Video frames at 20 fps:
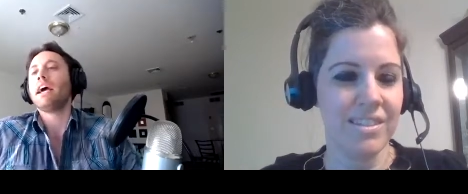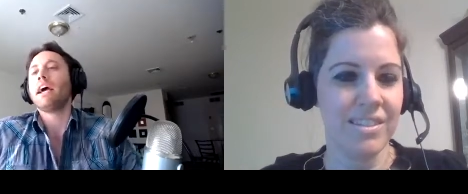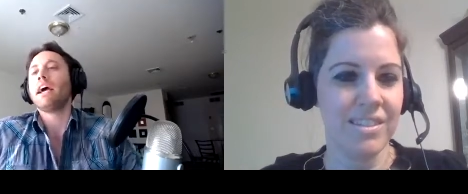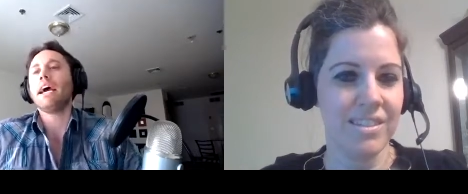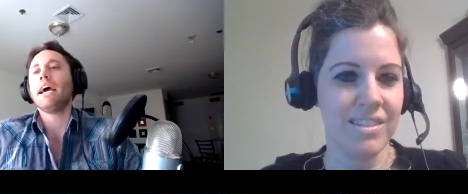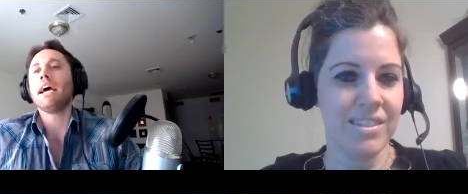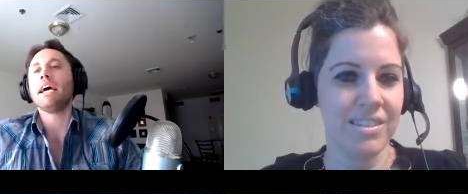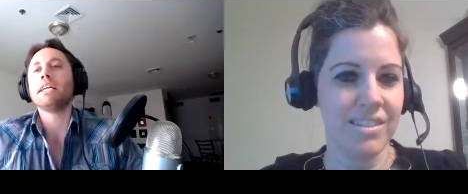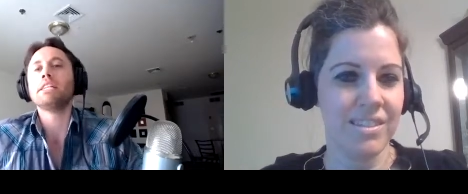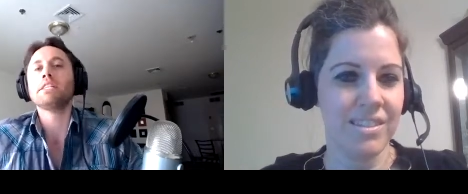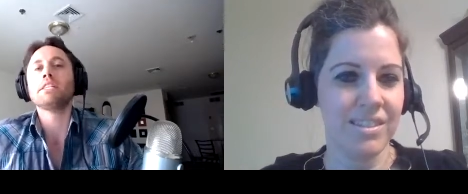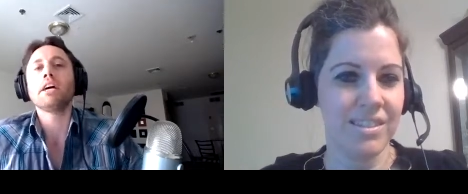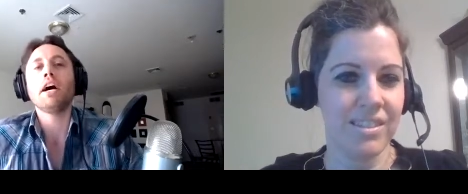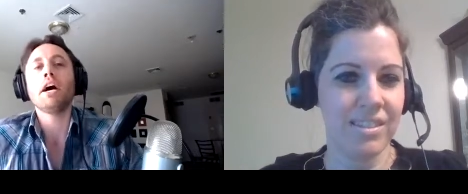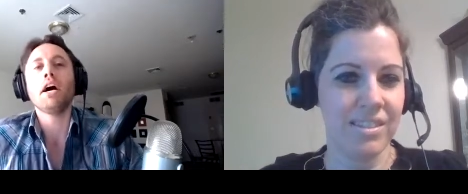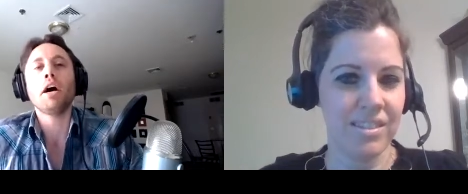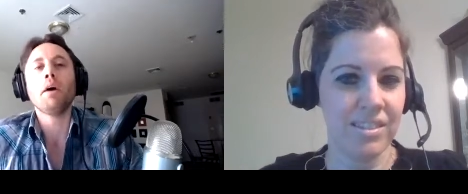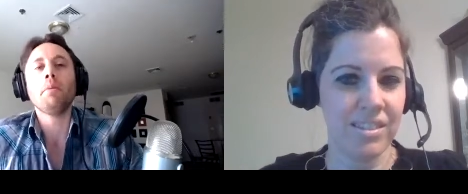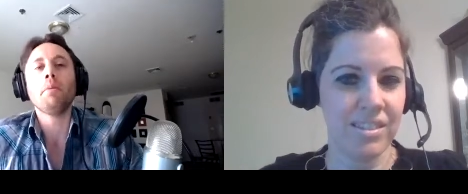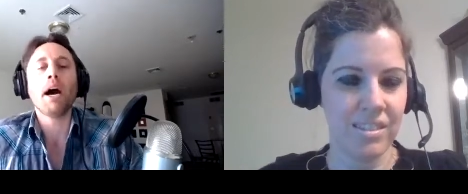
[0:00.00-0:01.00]
Speaker 1: And
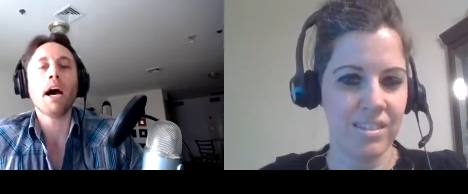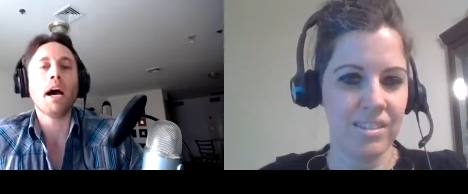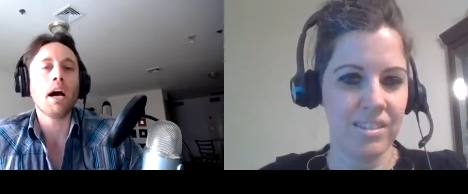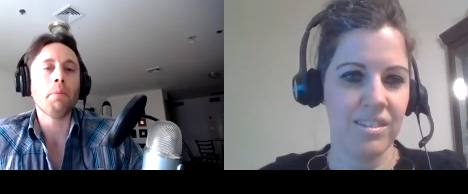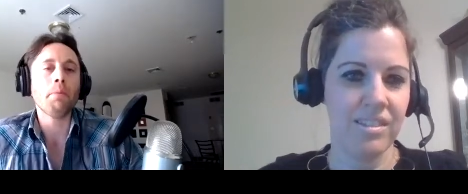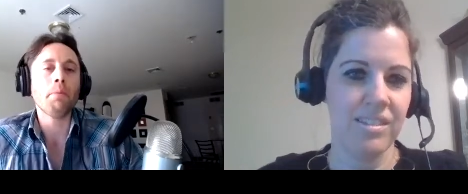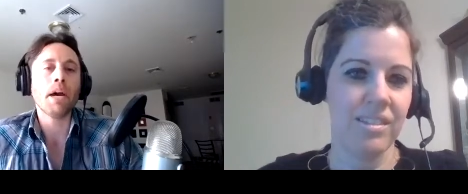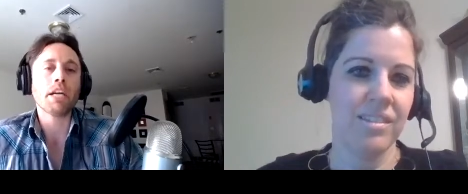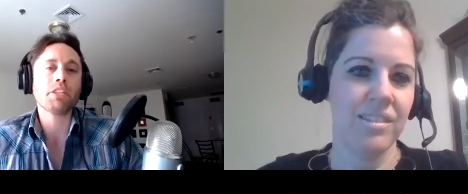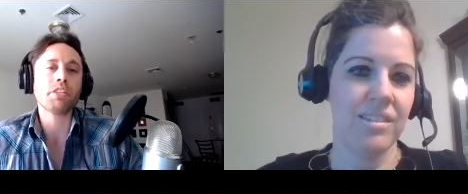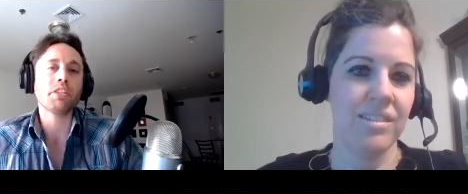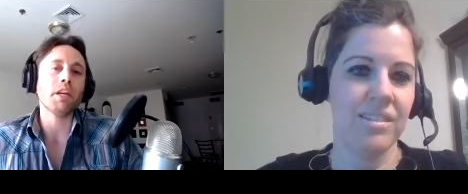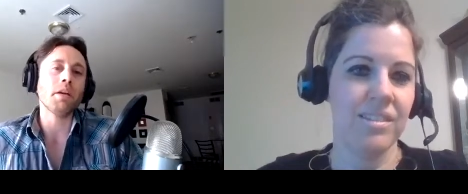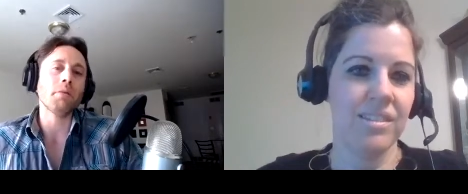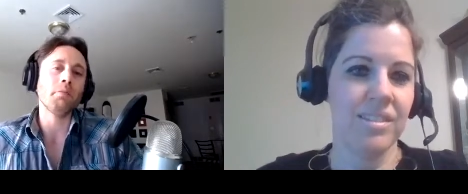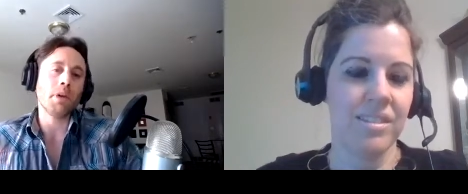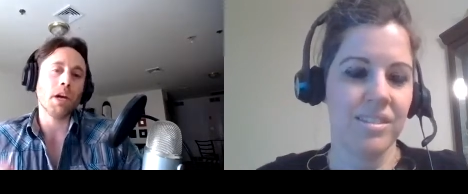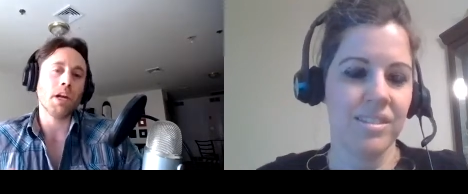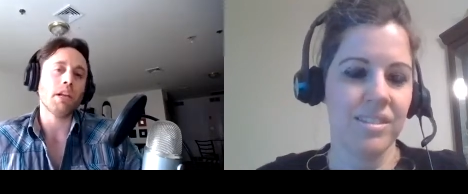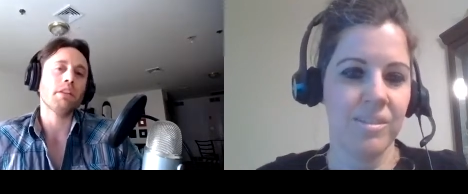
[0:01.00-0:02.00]
um, I'm actually
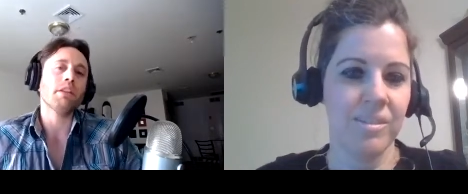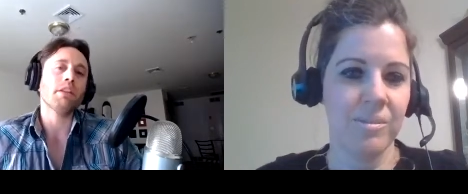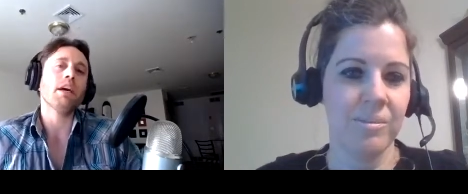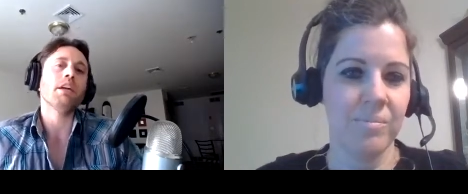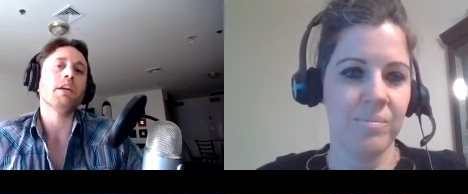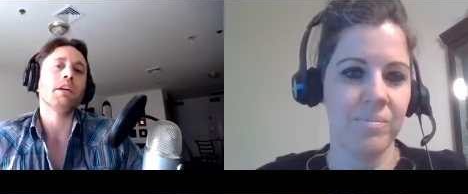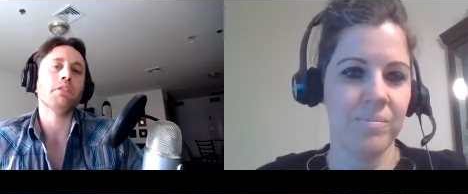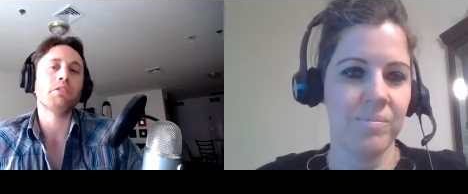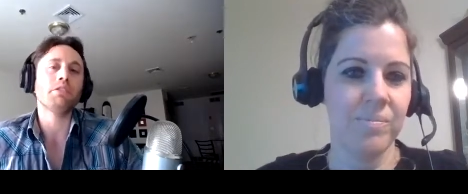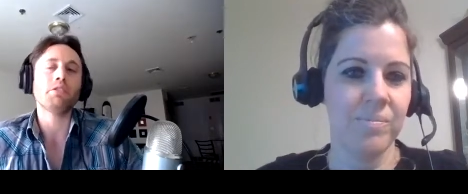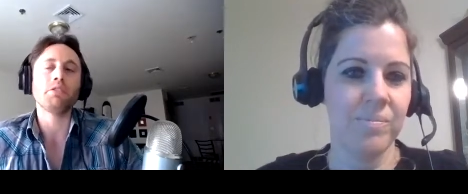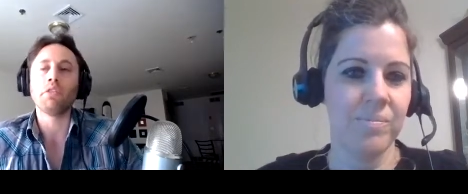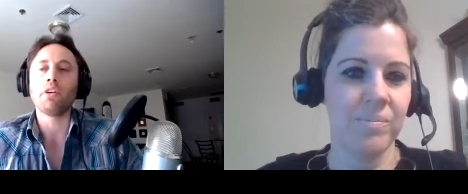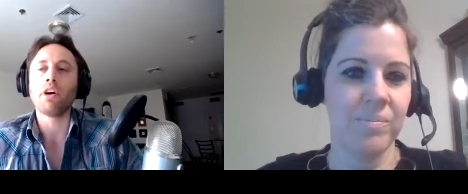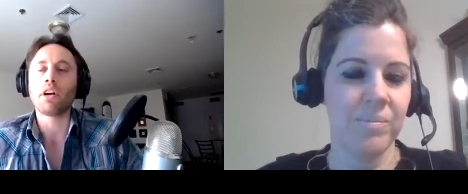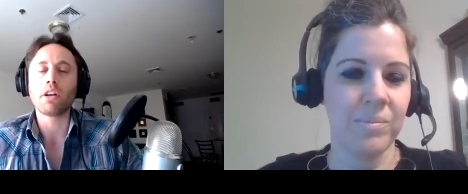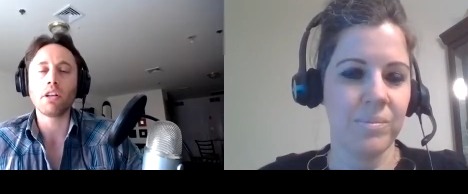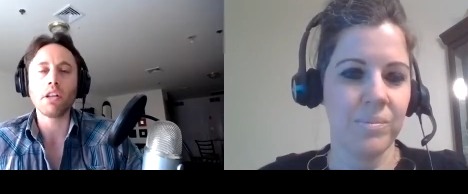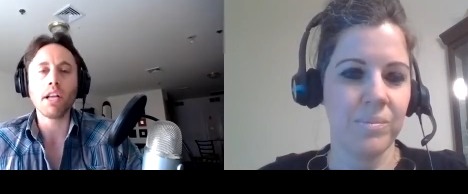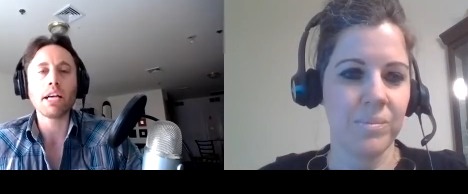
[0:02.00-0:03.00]
embedding that into
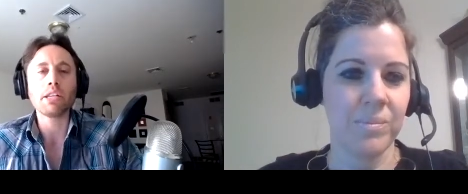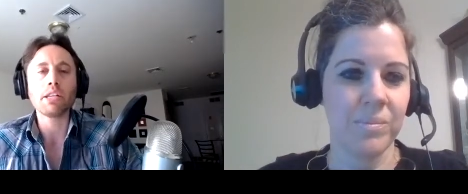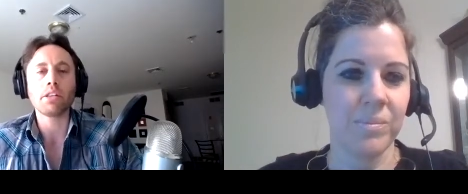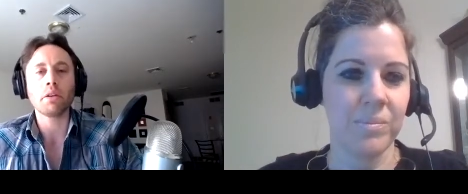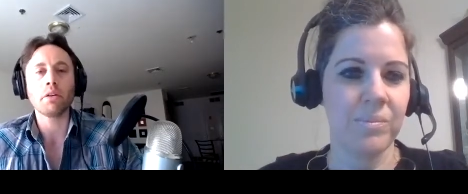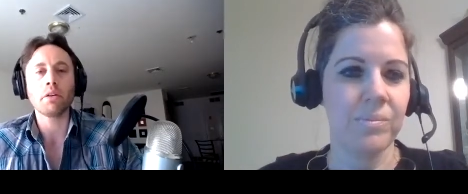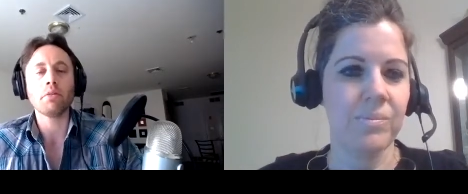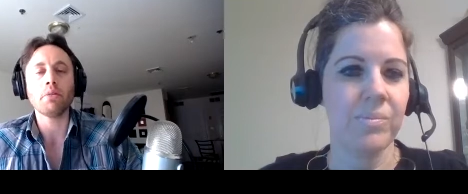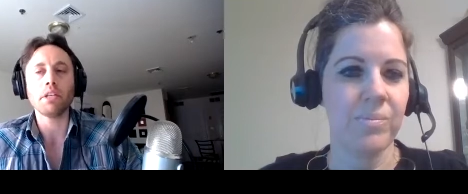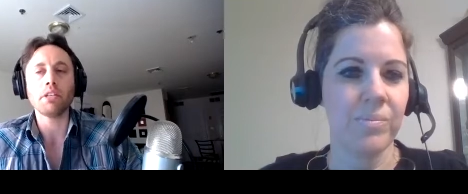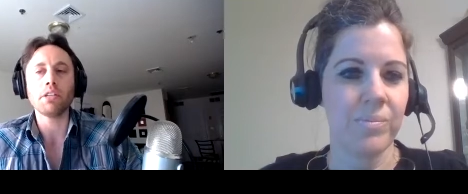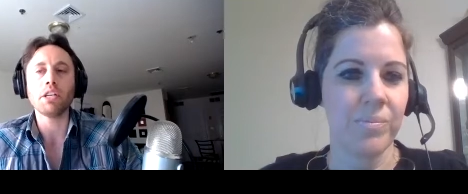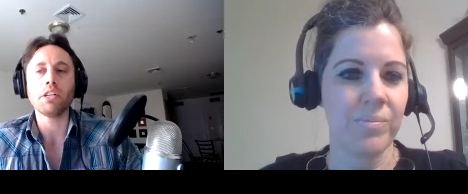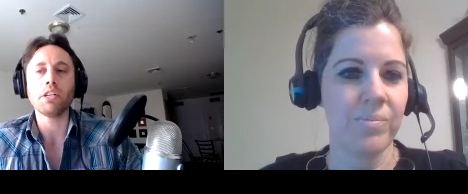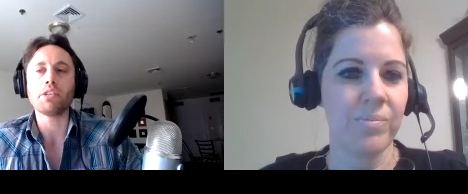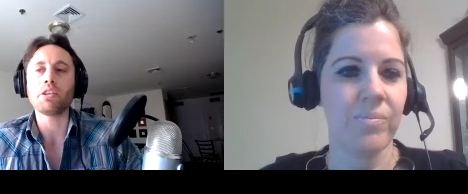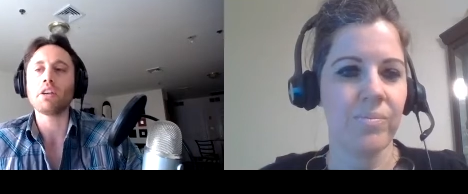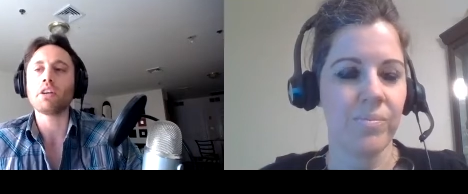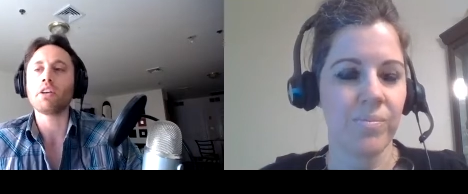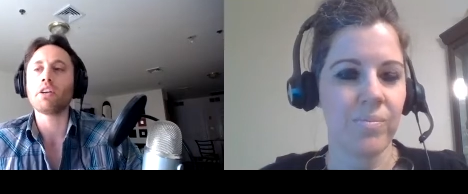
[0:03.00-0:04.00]
a class I'm going to be
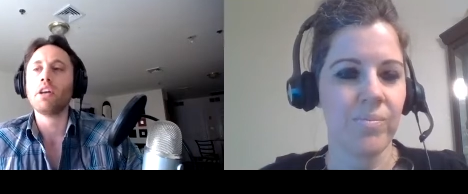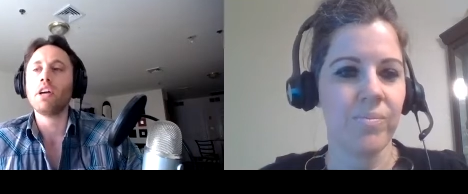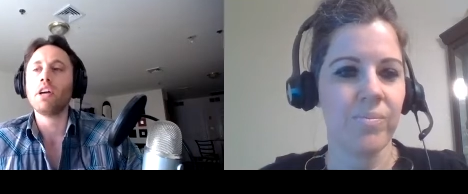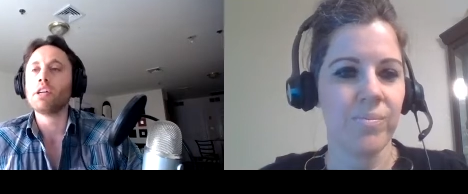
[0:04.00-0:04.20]
teaching.